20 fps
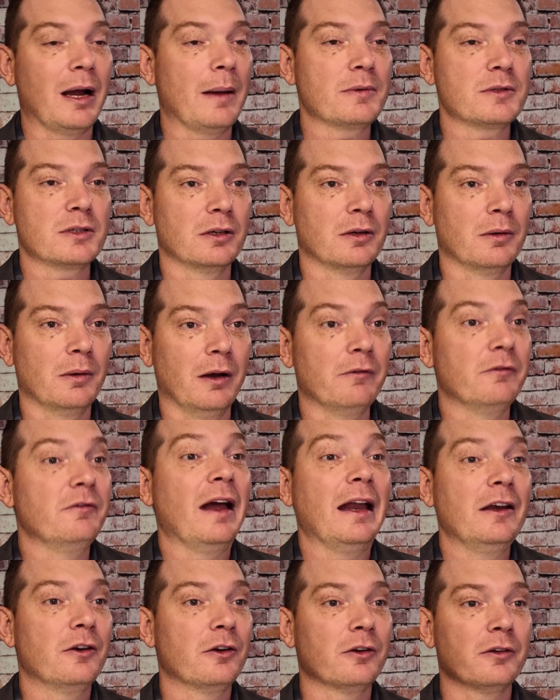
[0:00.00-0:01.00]
perhaps a
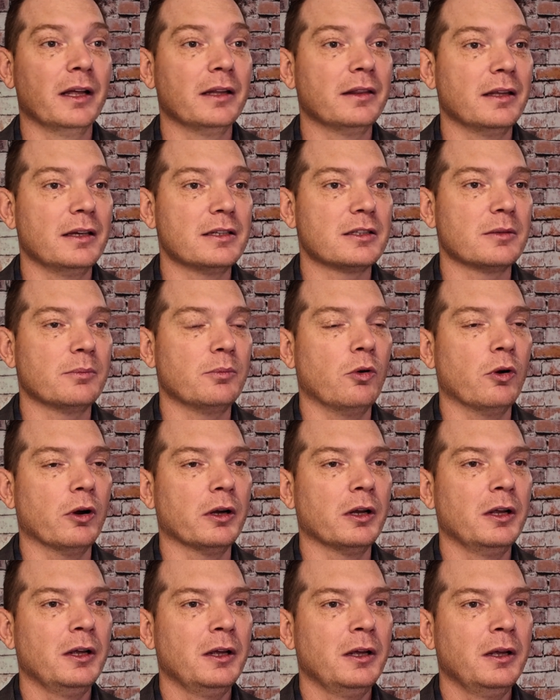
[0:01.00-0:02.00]
vendor that they
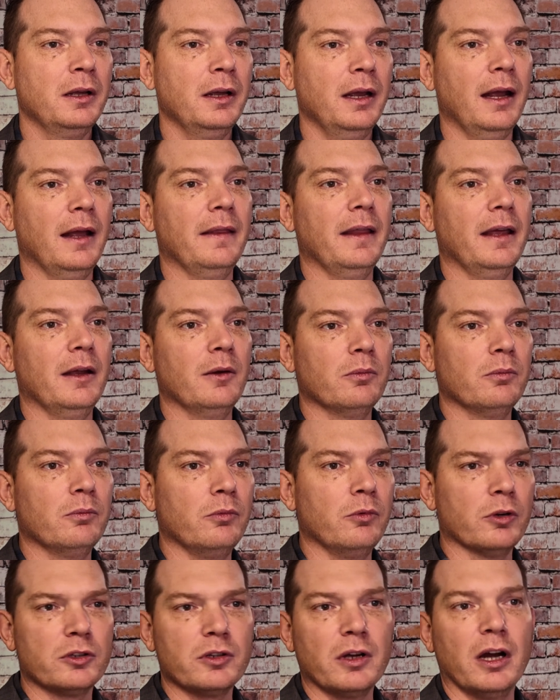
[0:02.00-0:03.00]
support, and they
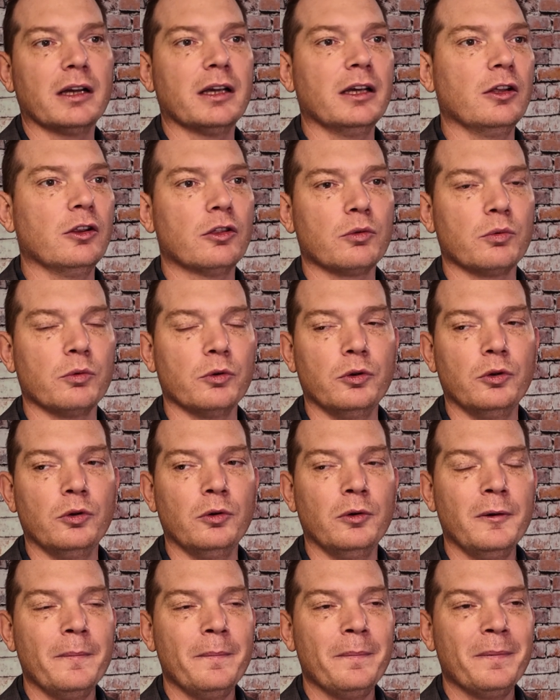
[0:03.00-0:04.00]
were talking
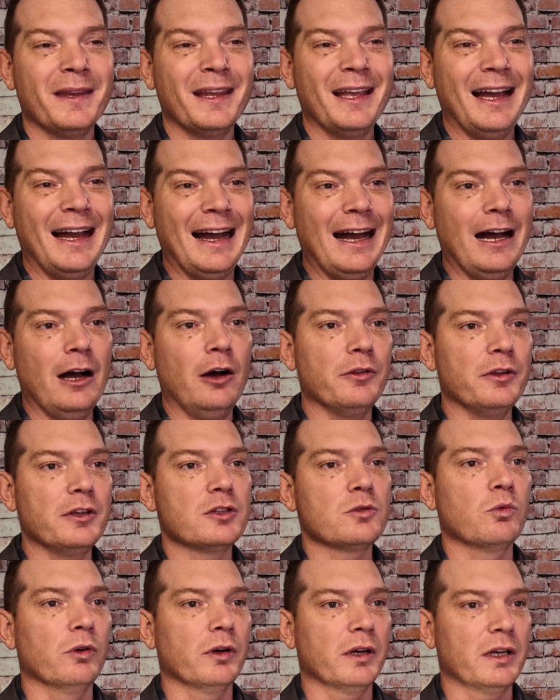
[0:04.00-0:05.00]
through how
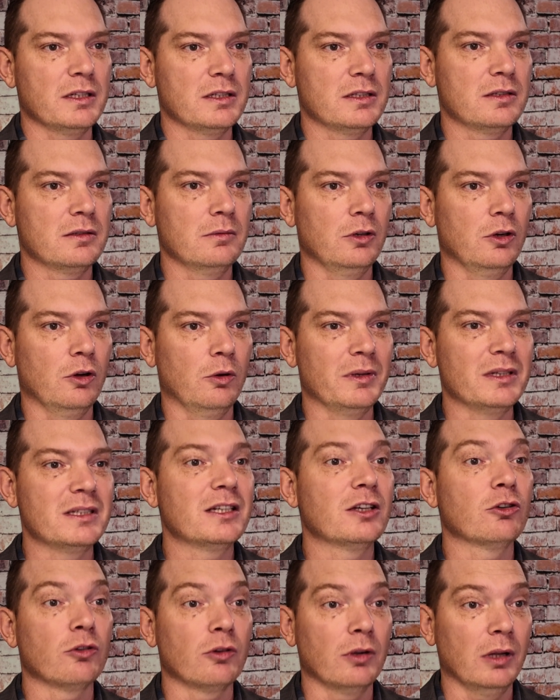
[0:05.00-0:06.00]
this work has
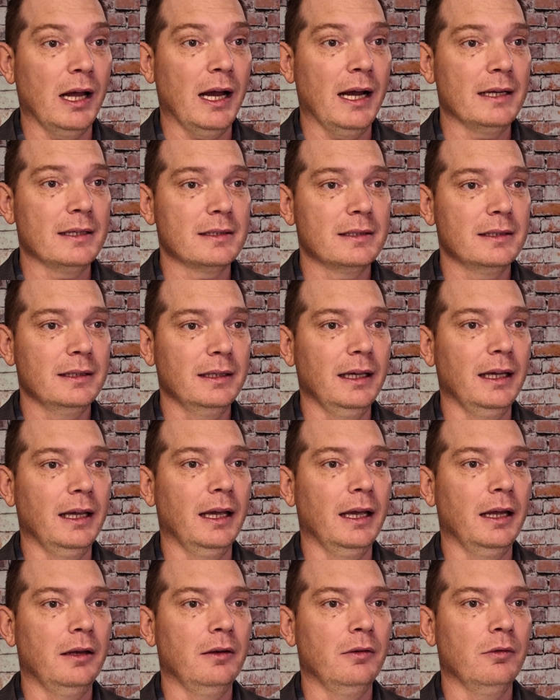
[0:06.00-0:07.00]
materialized
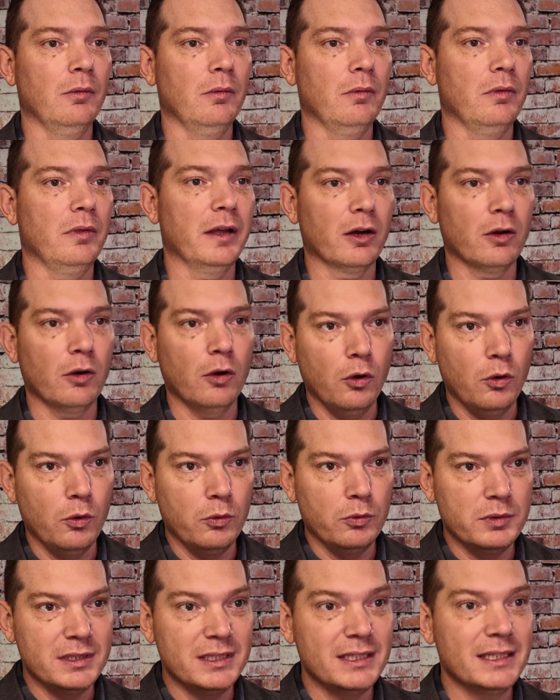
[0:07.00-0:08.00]
in their
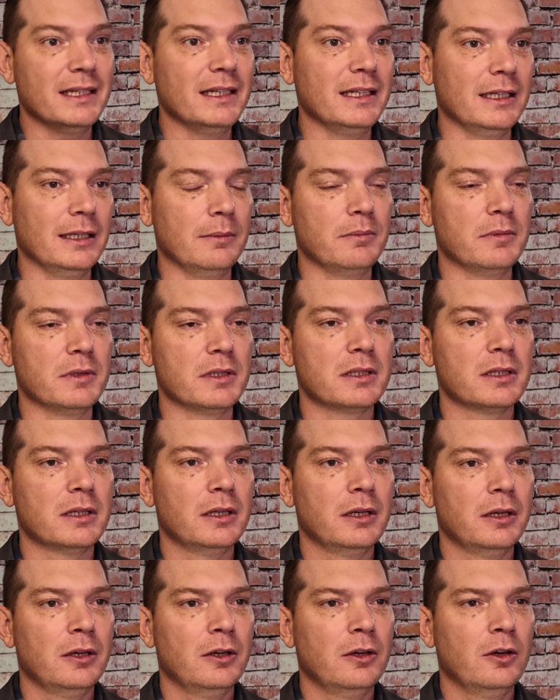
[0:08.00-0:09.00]
own teams?
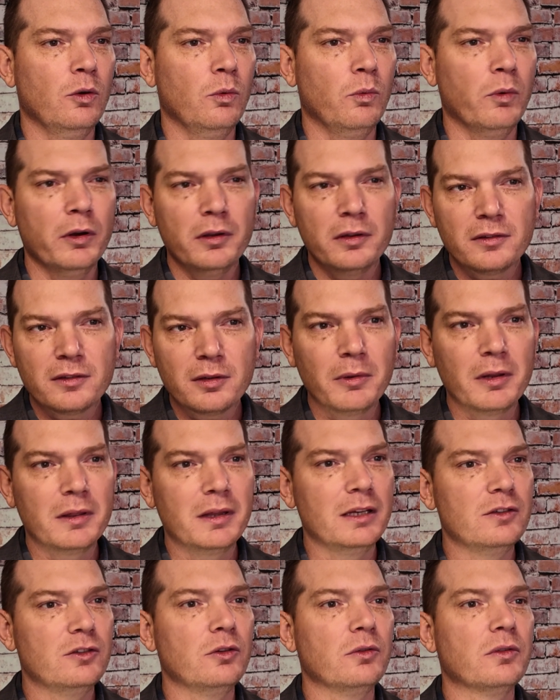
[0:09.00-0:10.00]
What are some of
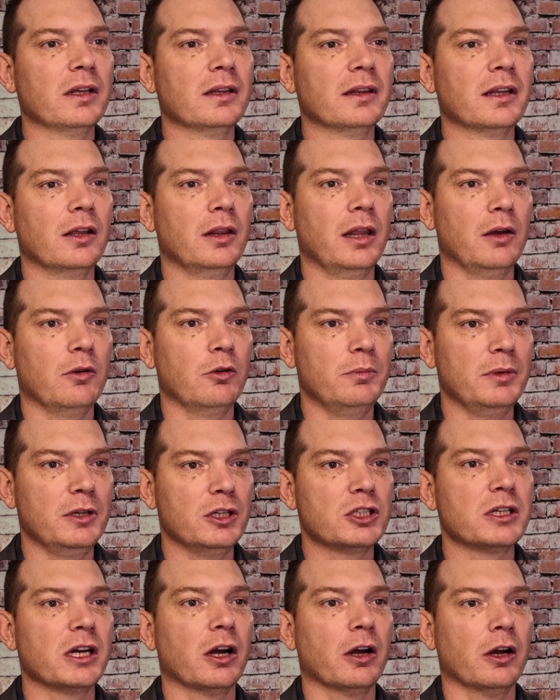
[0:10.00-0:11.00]
the things you think that they would
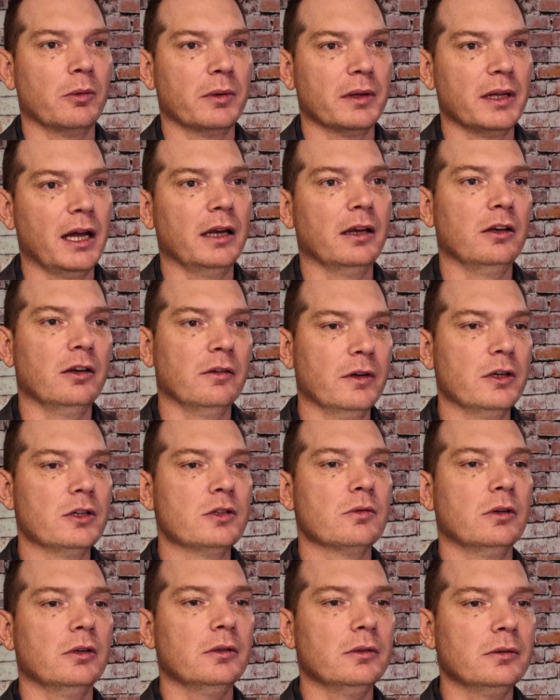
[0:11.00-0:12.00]
be sharing with that
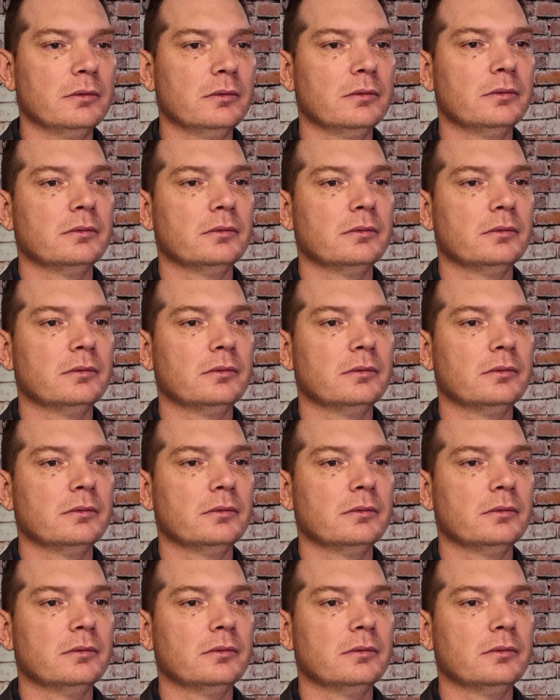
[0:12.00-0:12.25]
individual?